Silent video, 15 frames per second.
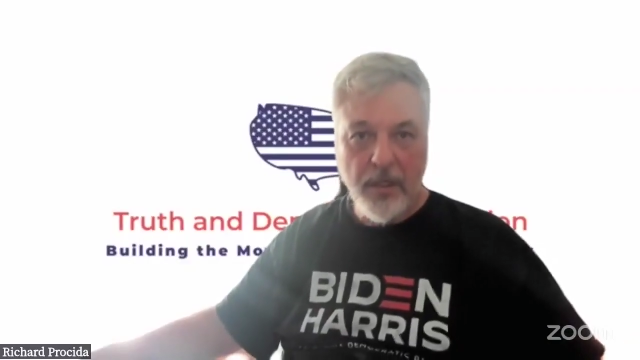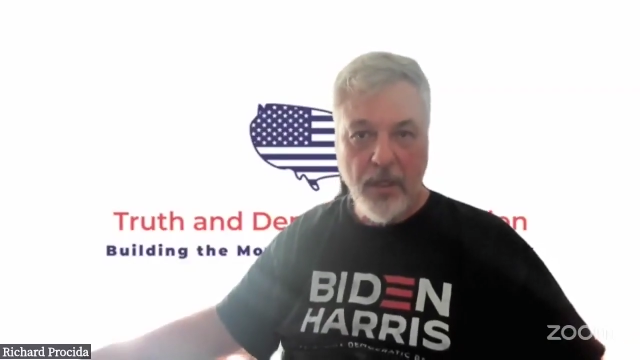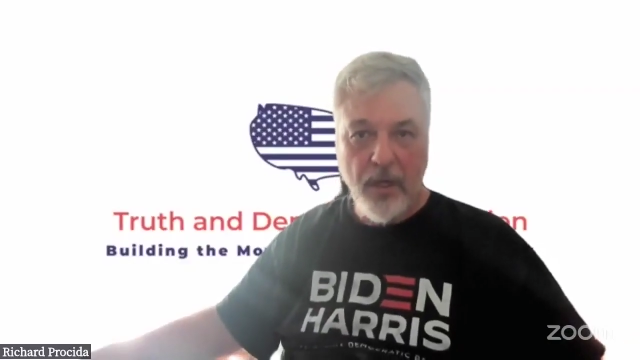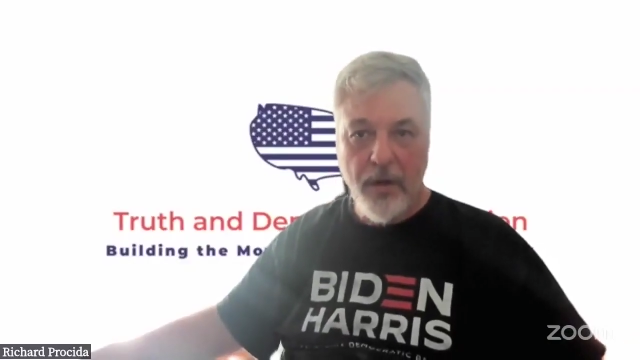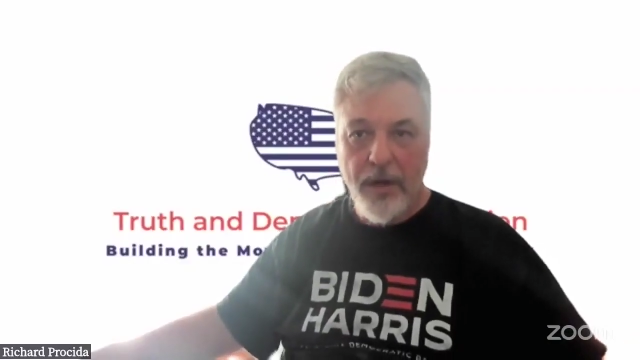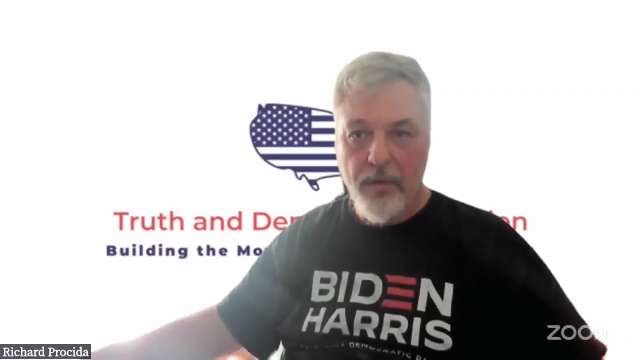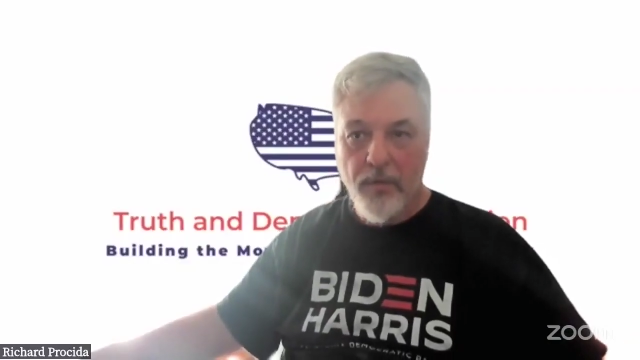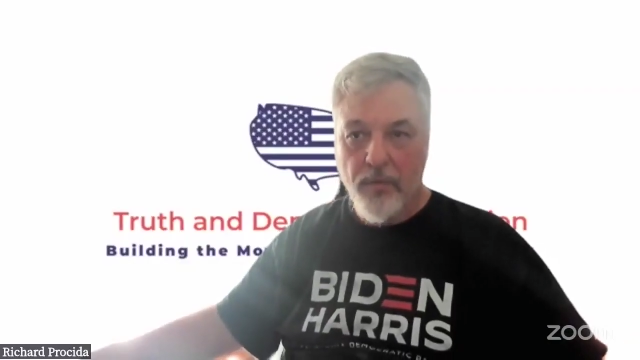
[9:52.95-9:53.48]
All
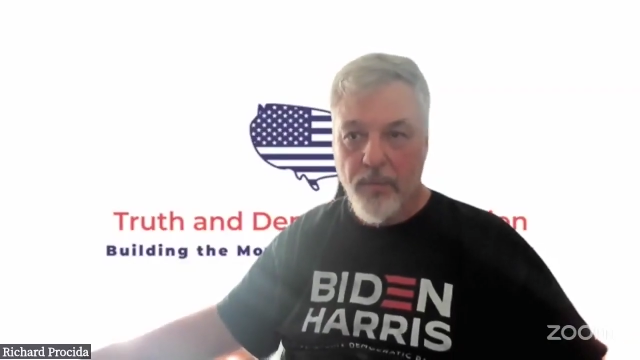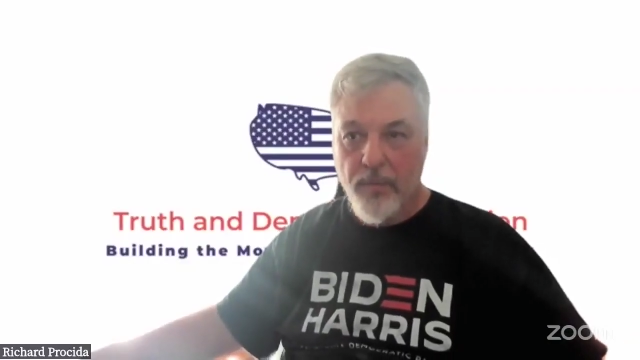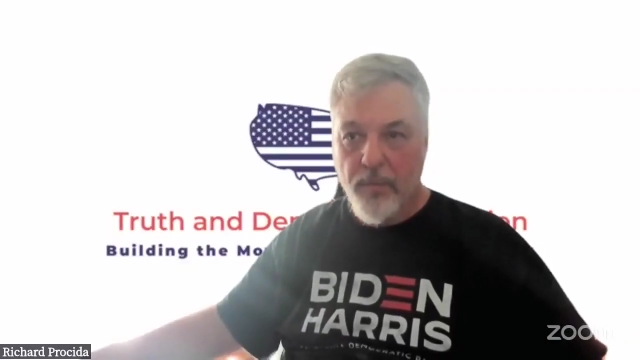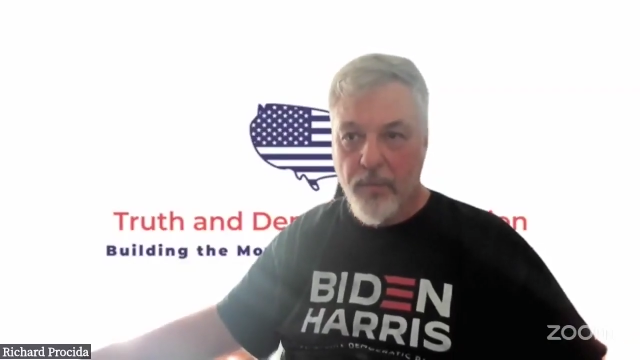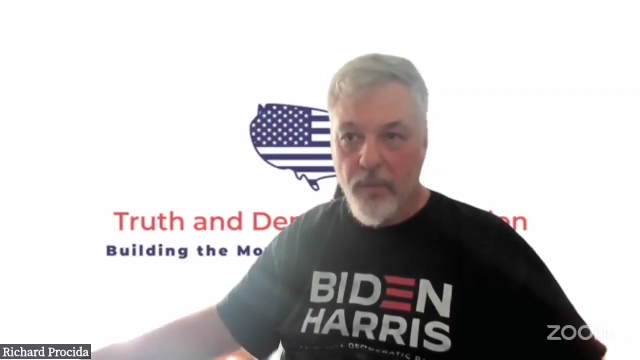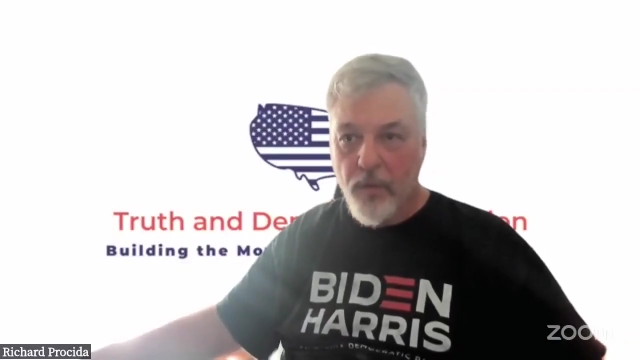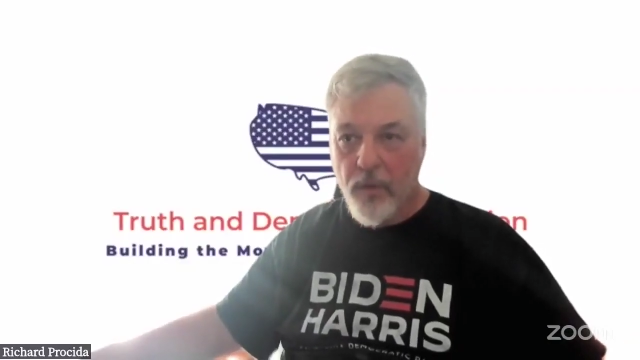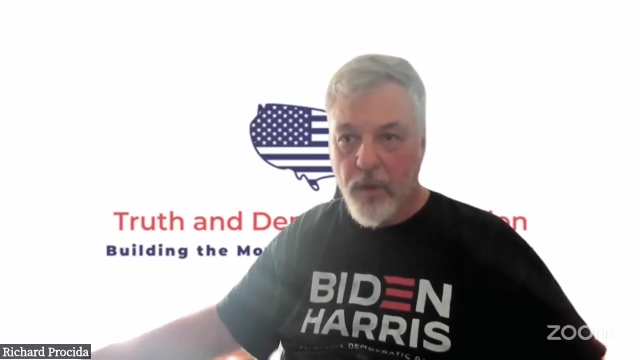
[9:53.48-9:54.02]
right,
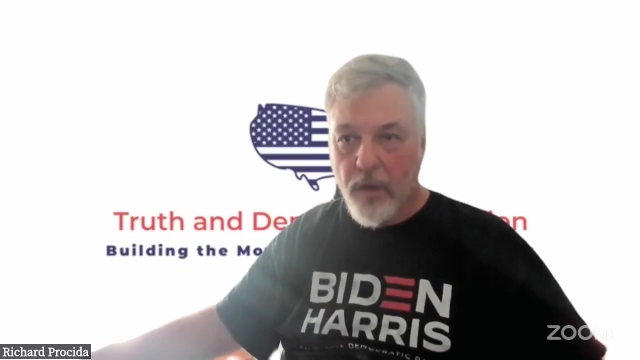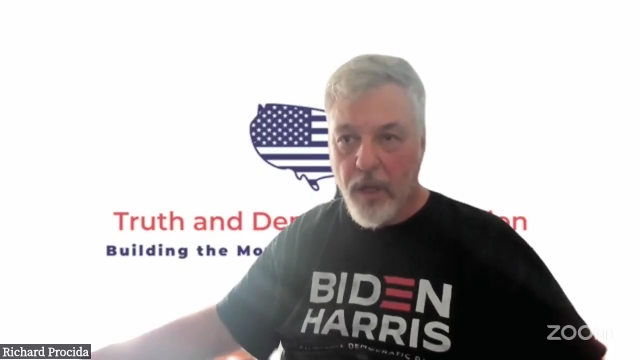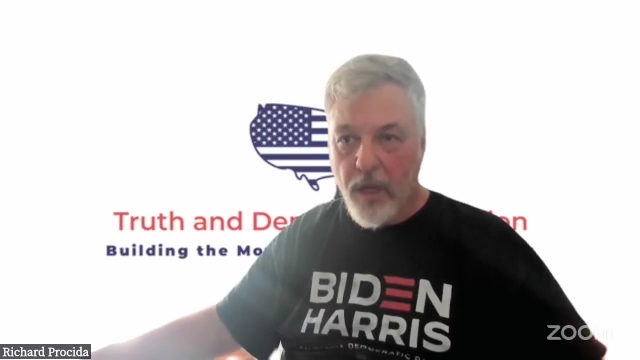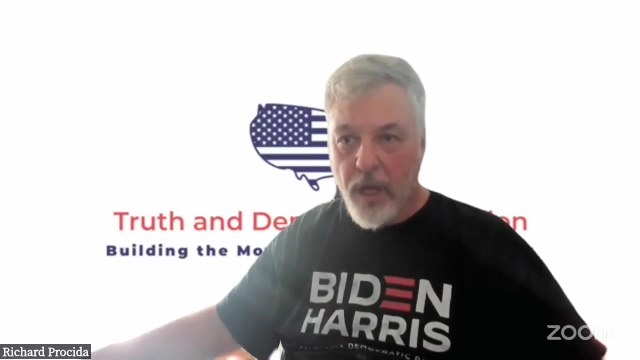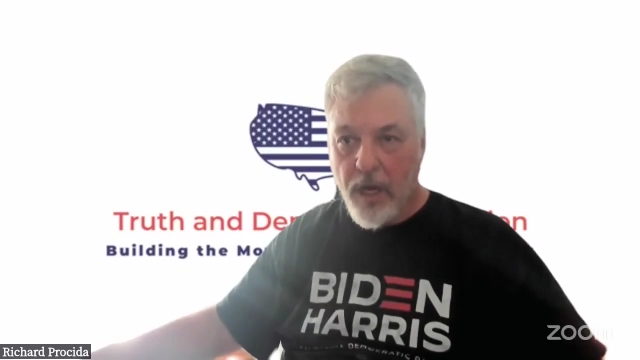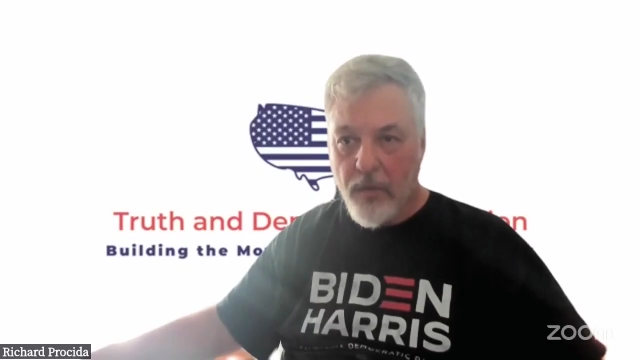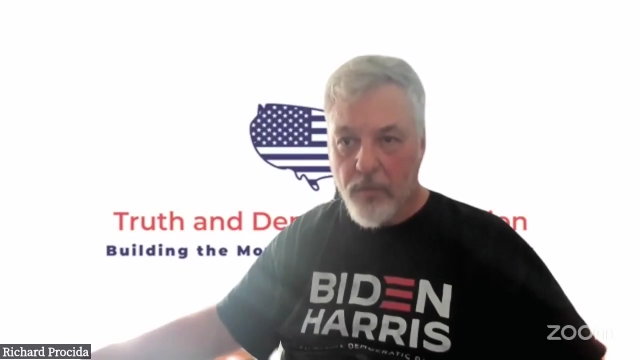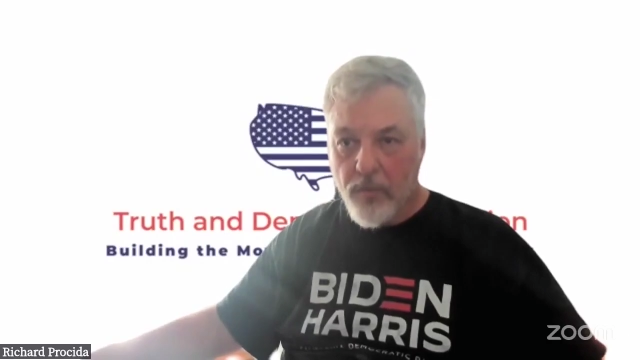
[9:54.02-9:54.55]

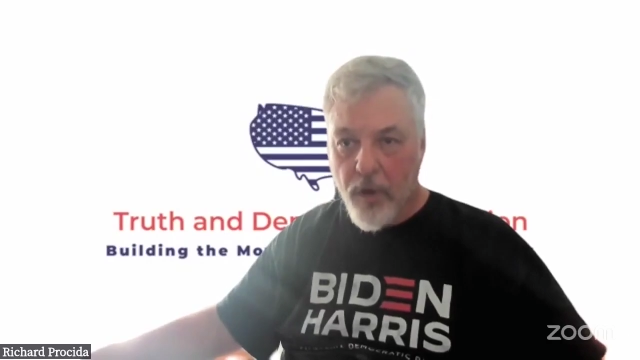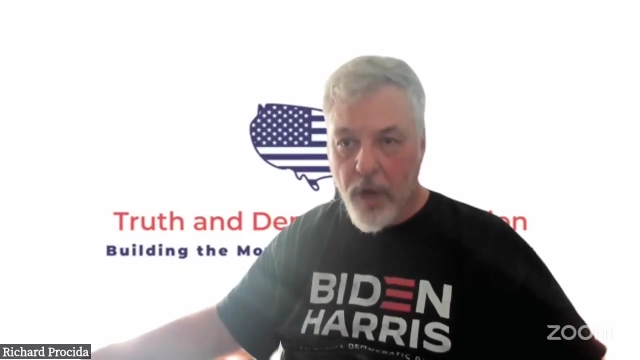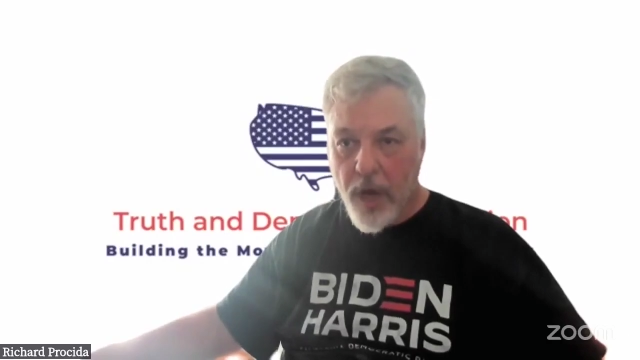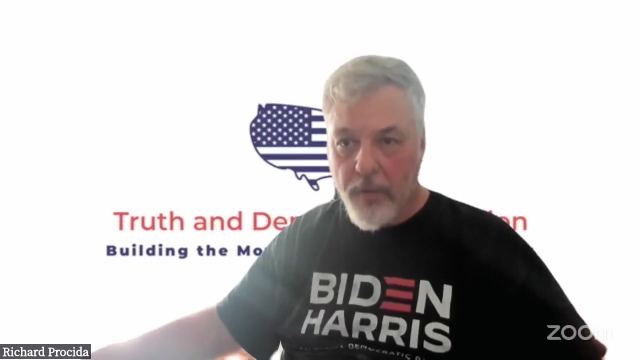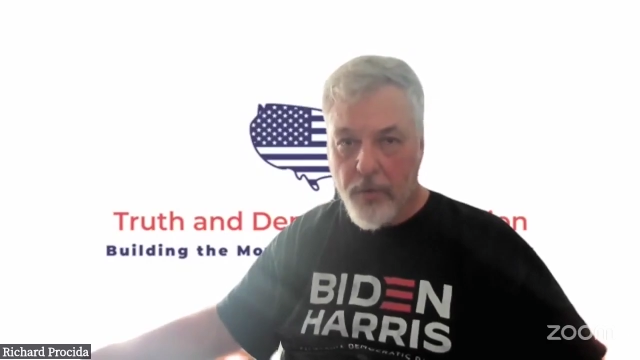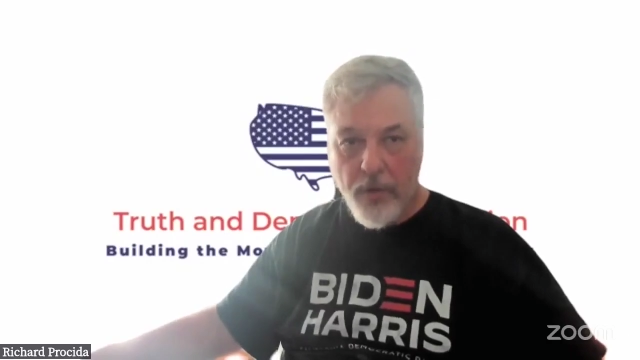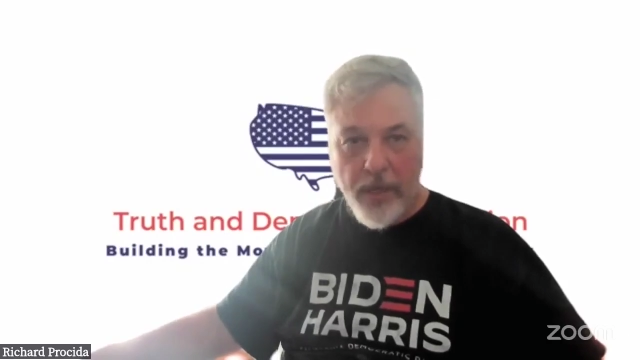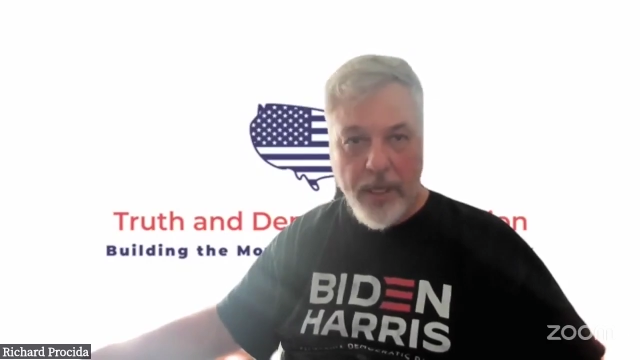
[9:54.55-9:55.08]
Robert,